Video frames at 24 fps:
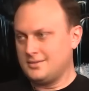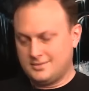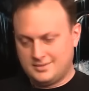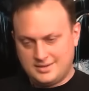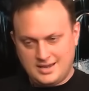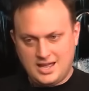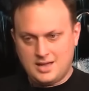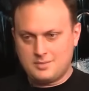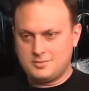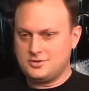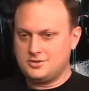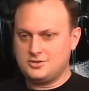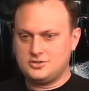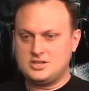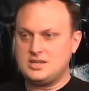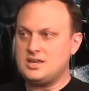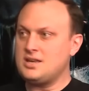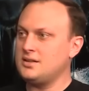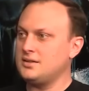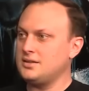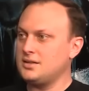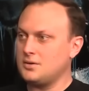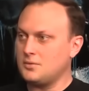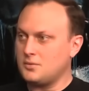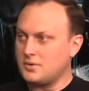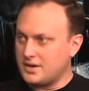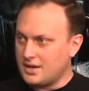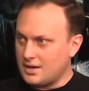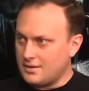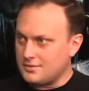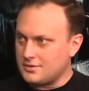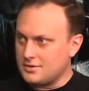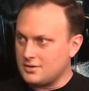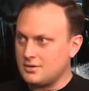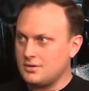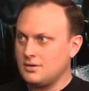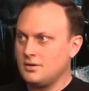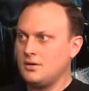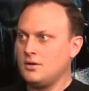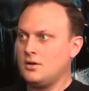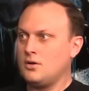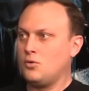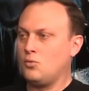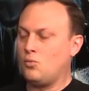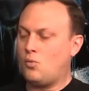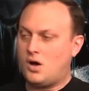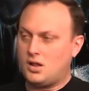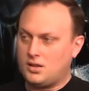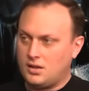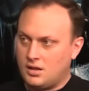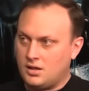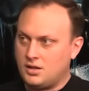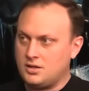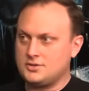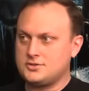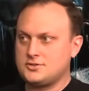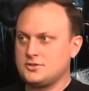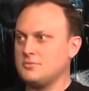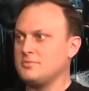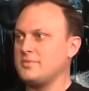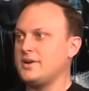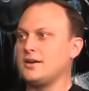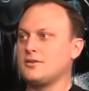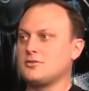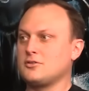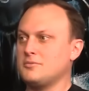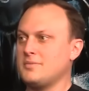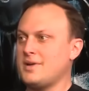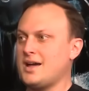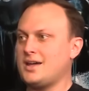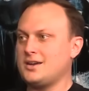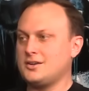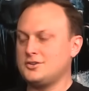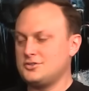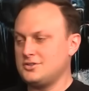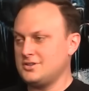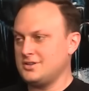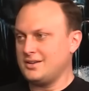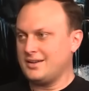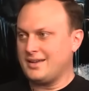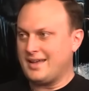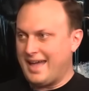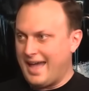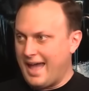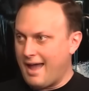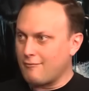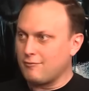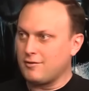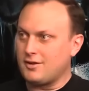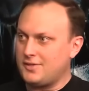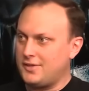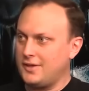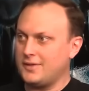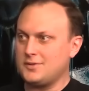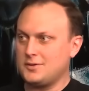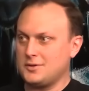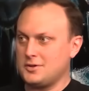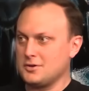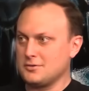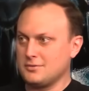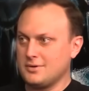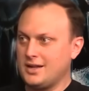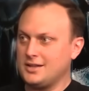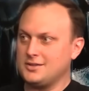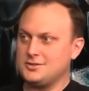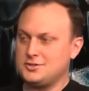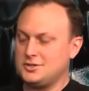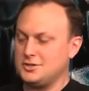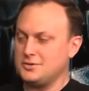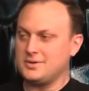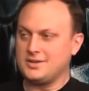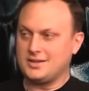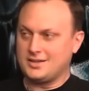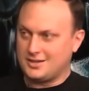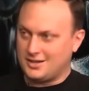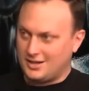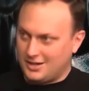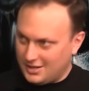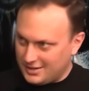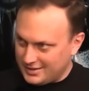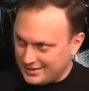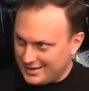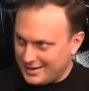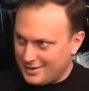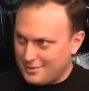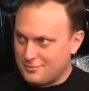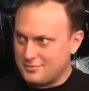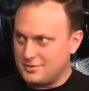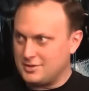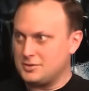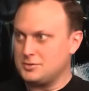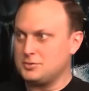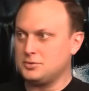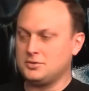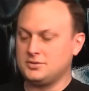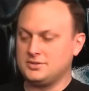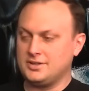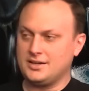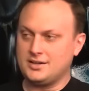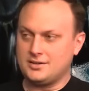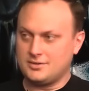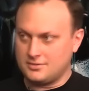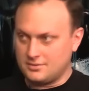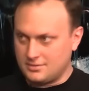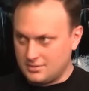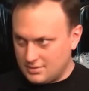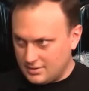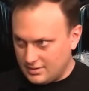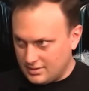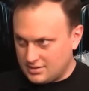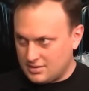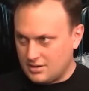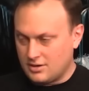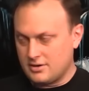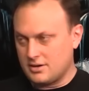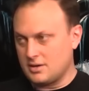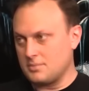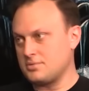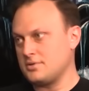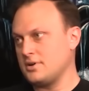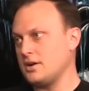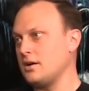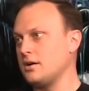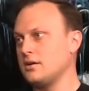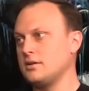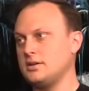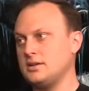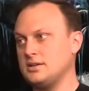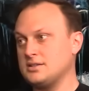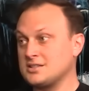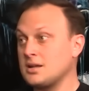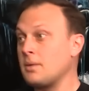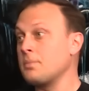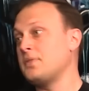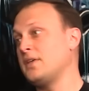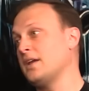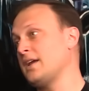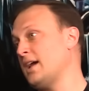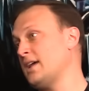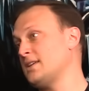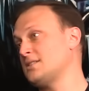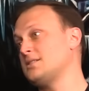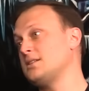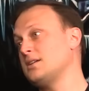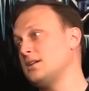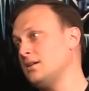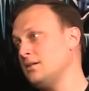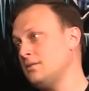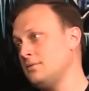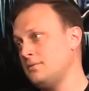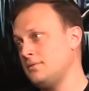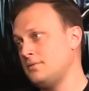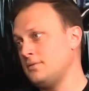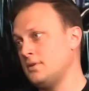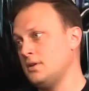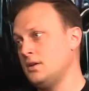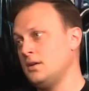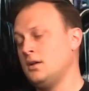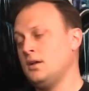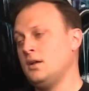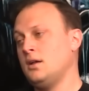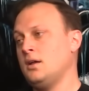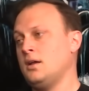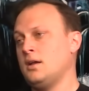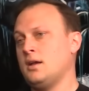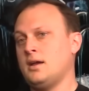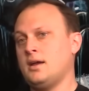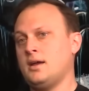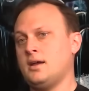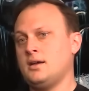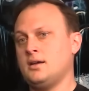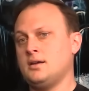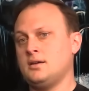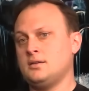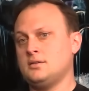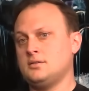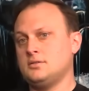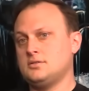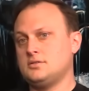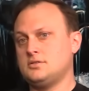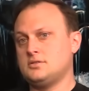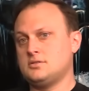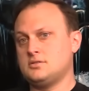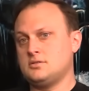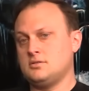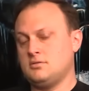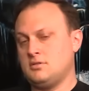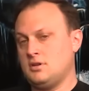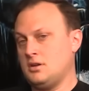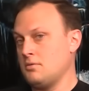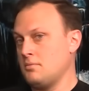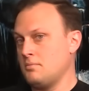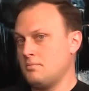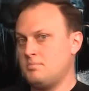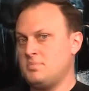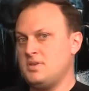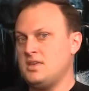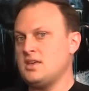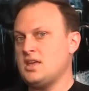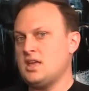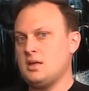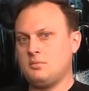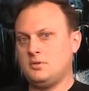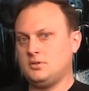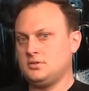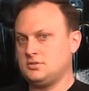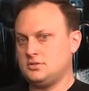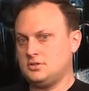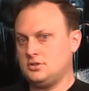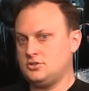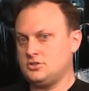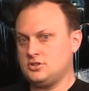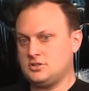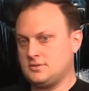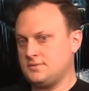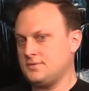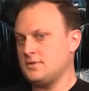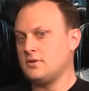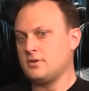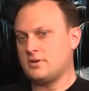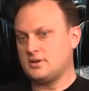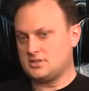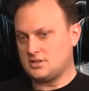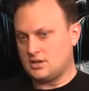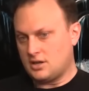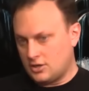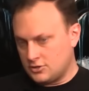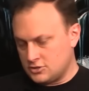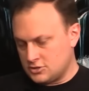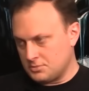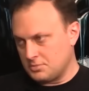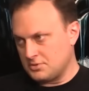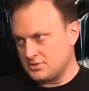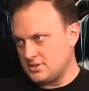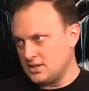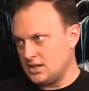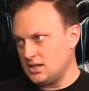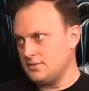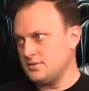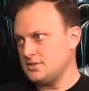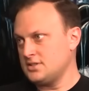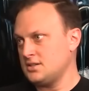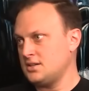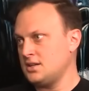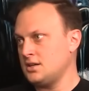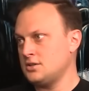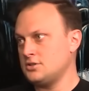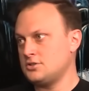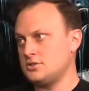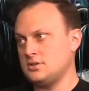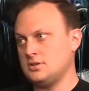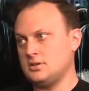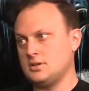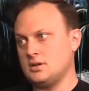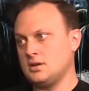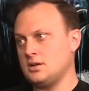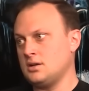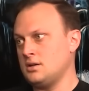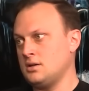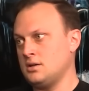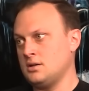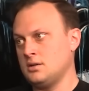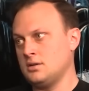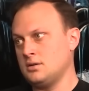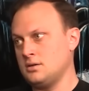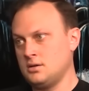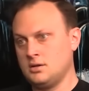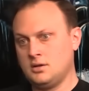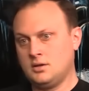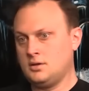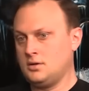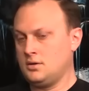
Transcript: damage, healing, whatever, while also micromanaging everything that your raid's doing, calling every cooldown, target priority. Something has to give. And being able to just focus 100% of his attention on